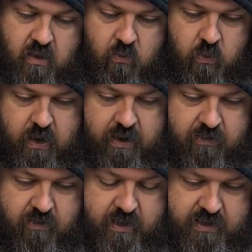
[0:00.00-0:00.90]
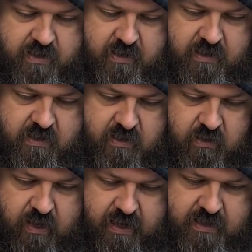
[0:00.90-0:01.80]
Whatever this is. So
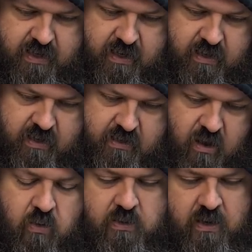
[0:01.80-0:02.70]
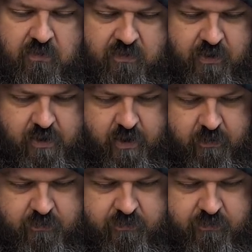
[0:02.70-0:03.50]
like I said, this, oh, it's an inverter.